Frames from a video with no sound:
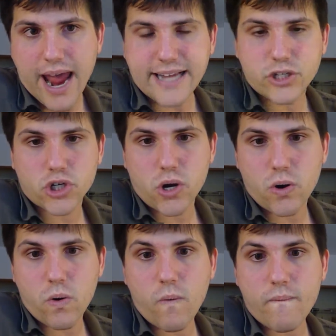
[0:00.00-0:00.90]
And
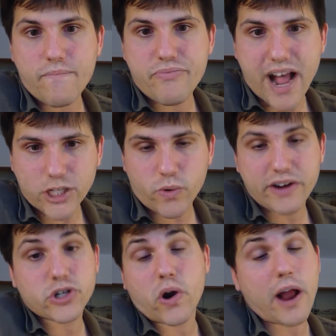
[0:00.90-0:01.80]
so that's where
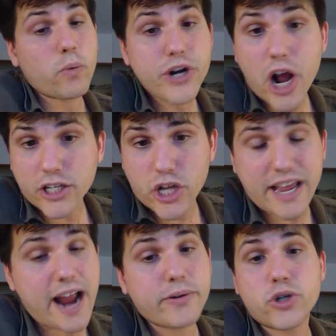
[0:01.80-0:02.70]
I'd start. I would not,
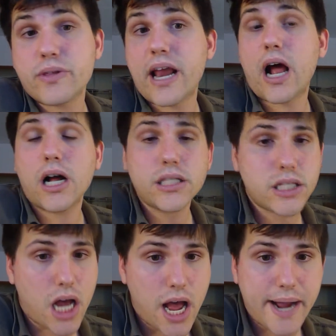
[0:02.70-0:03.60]
and I would do that
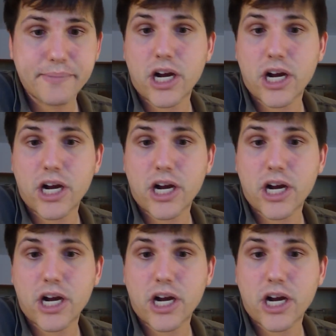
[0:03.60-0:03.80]
untimed,